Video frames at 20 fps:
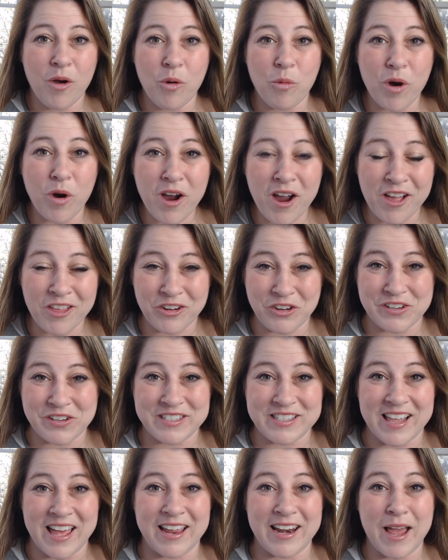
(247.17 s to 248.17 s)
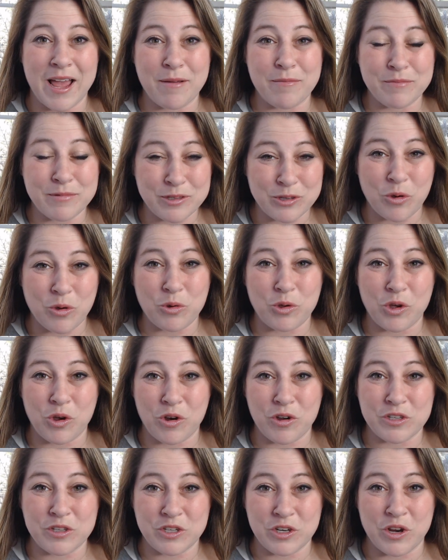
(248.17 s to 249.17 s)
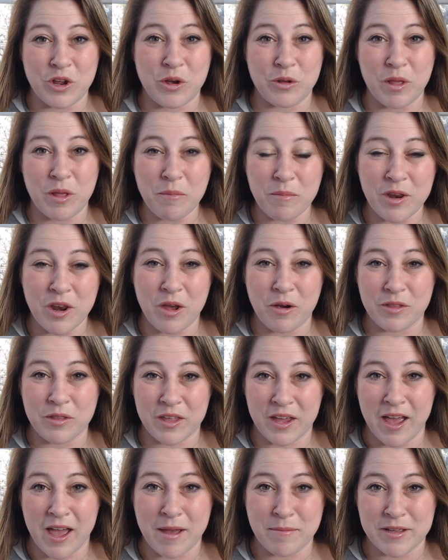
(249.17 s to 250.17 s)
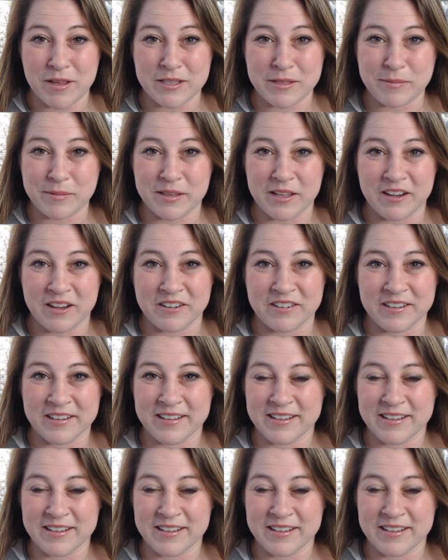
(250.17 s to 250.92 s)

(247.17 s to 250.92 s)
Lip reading: What color is that? I'm so curious to know. Let me know in the comments below.